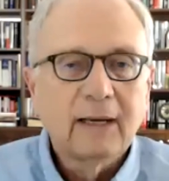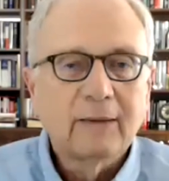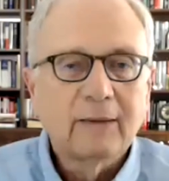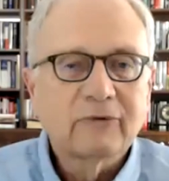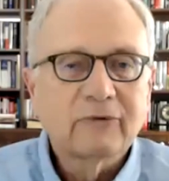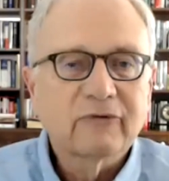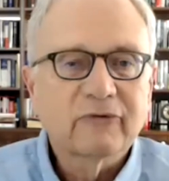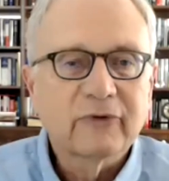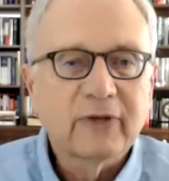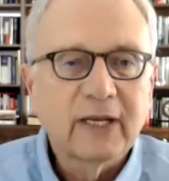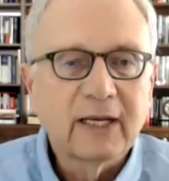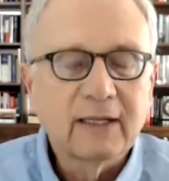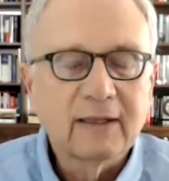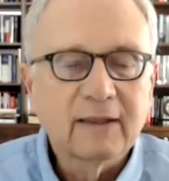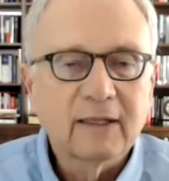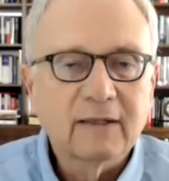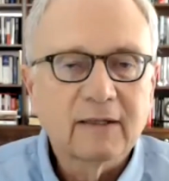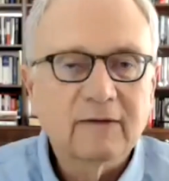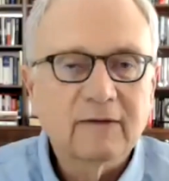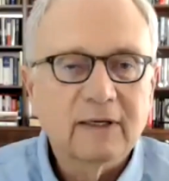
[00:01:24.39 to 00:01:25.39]
I'm just
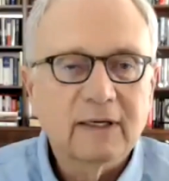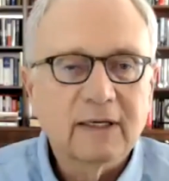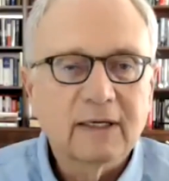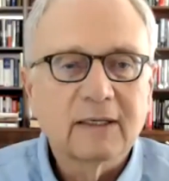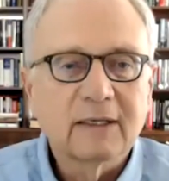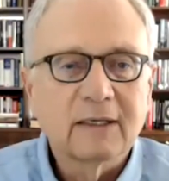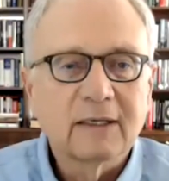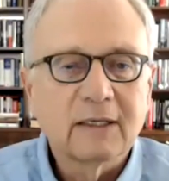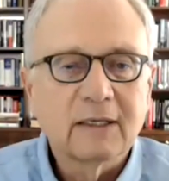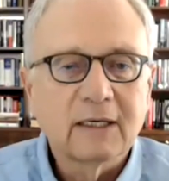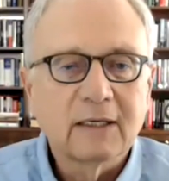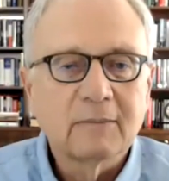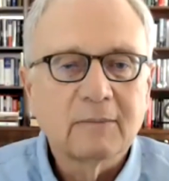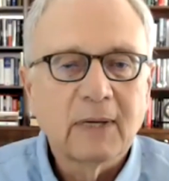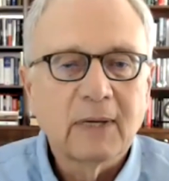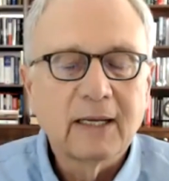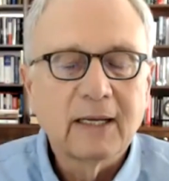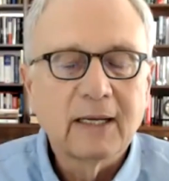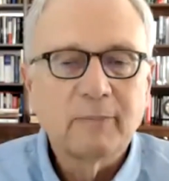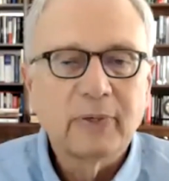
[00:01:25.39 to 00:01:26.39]
saying that, in
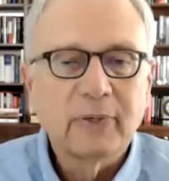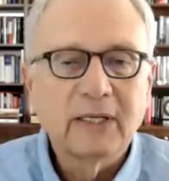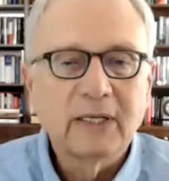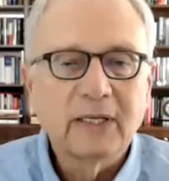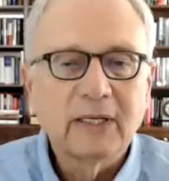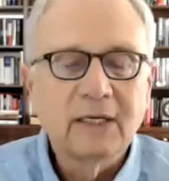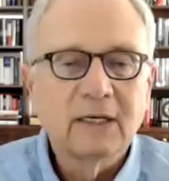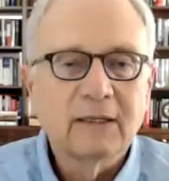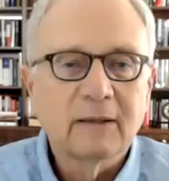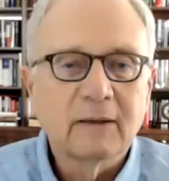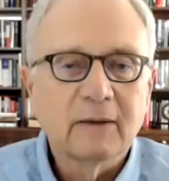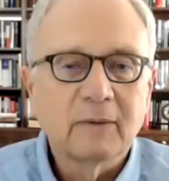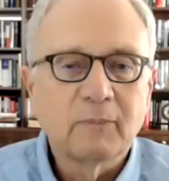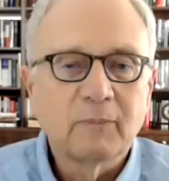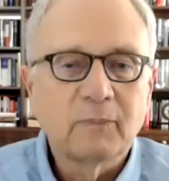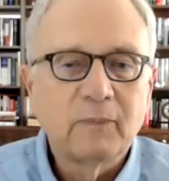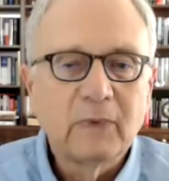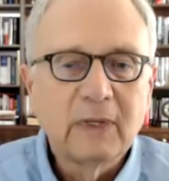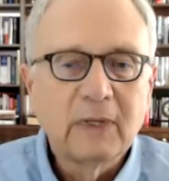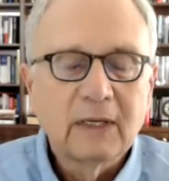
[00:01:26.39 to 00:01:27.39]
my opinion,
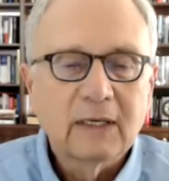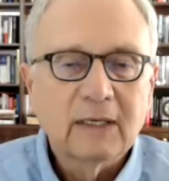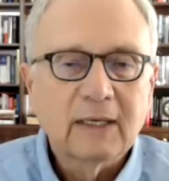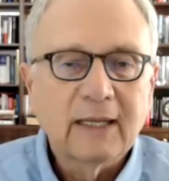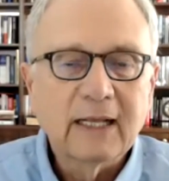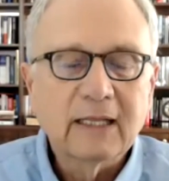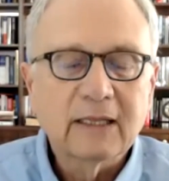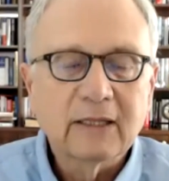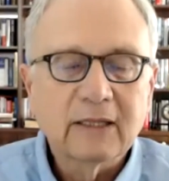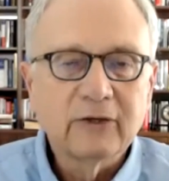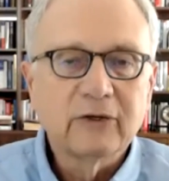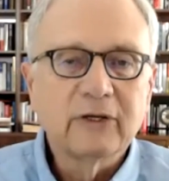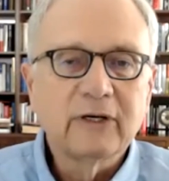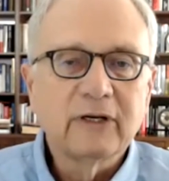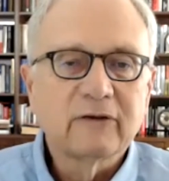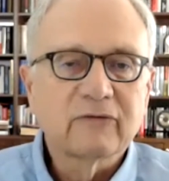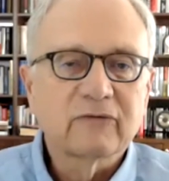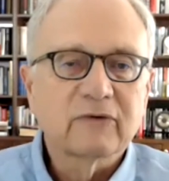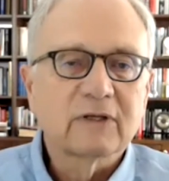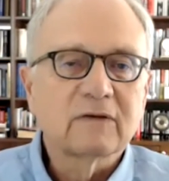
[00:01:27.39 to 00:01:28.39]
the
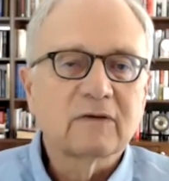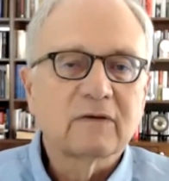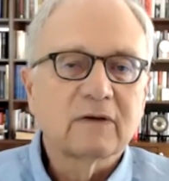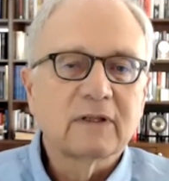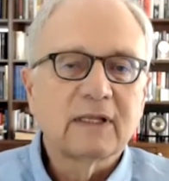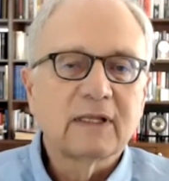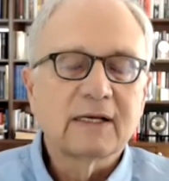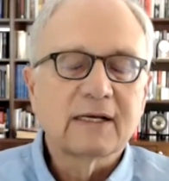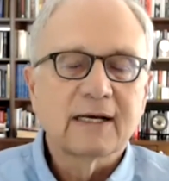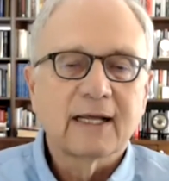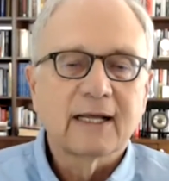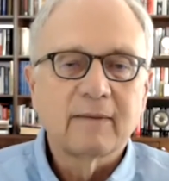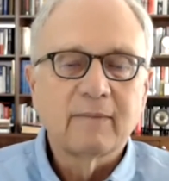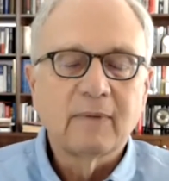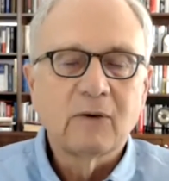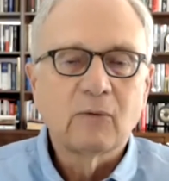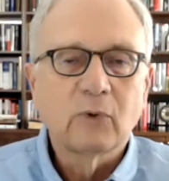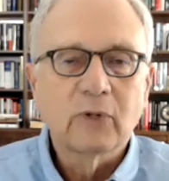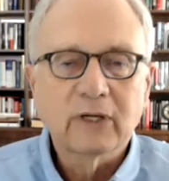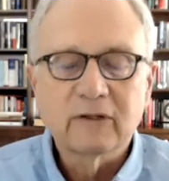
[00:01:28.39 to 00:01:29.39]
likelihood is that the
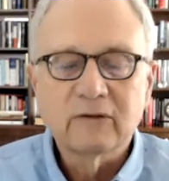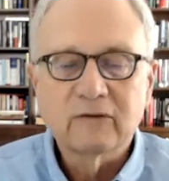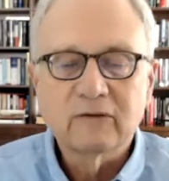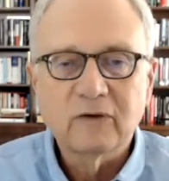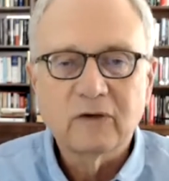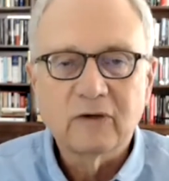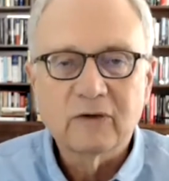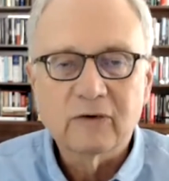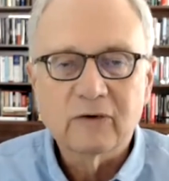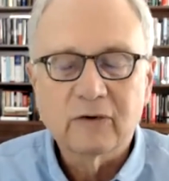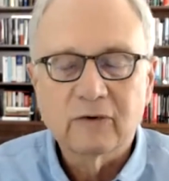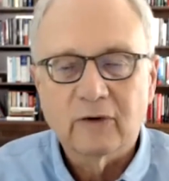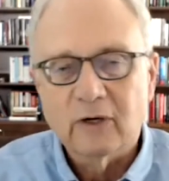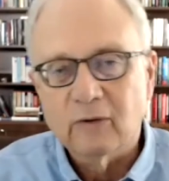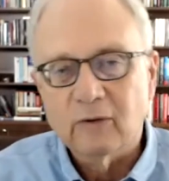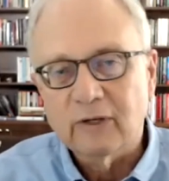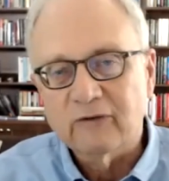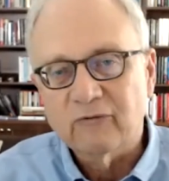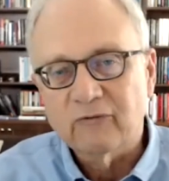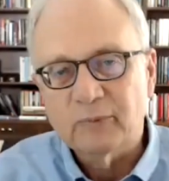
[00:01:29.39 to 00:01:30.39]
economy will continue to
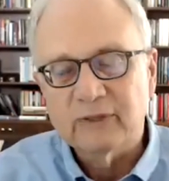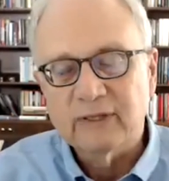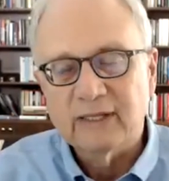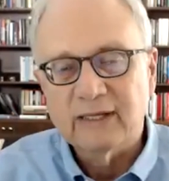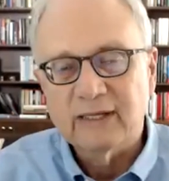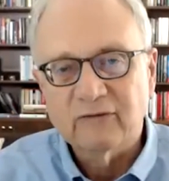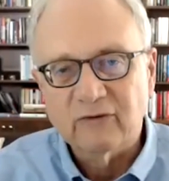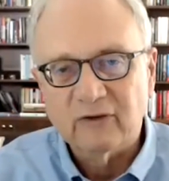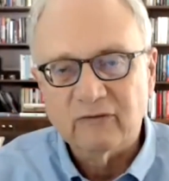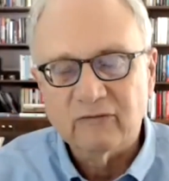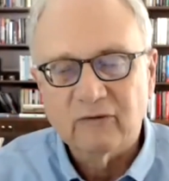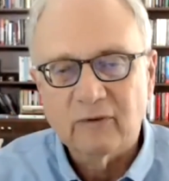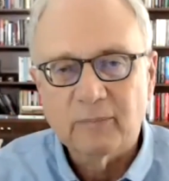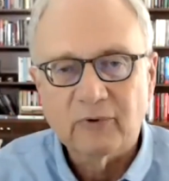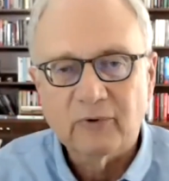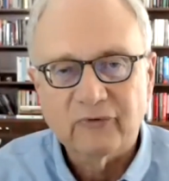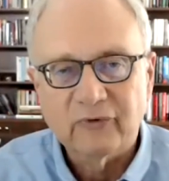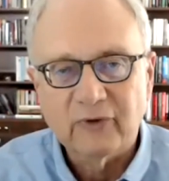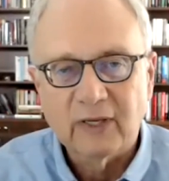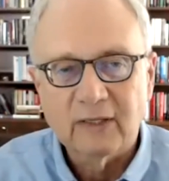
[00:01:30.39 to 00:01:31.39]
grow. Let's put that
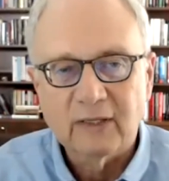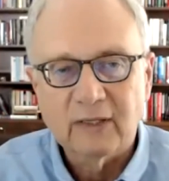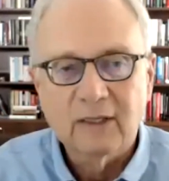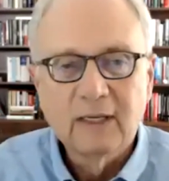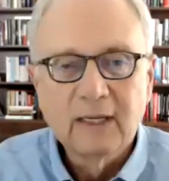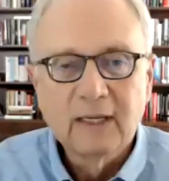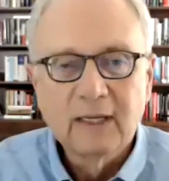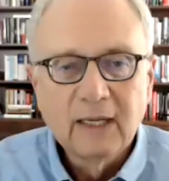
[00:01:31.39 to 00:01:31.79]
60%,